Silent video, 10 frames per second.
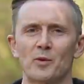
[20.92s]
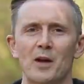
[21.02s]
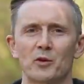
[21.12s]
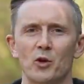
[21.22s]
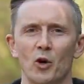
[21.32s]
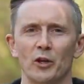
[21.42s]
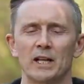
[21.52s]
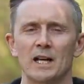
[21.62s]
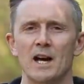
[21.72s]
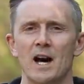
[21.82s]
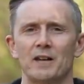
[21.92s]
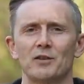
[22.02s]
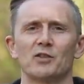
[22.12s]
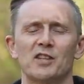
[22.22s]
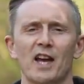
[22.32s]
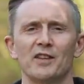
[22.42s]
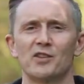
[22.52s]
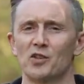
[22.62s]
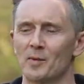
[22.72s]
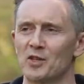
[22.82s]
around the corner, and I've got 10
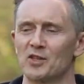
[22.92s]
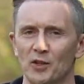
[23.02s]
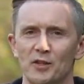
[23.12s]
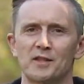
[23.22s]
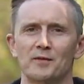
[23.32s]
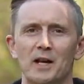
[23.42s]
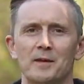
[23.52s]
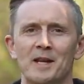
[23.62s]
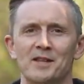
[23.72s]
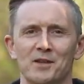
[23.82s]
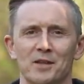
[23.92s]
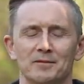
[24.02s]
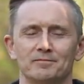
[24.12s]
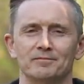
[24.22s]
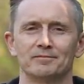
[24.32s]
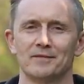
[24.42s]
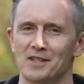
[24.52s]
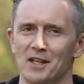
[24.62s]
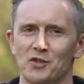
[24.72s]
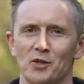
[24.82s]
summer stunners to recommend to you.
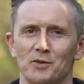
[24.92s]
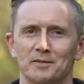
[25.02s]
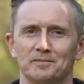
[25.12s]
Stay tuned.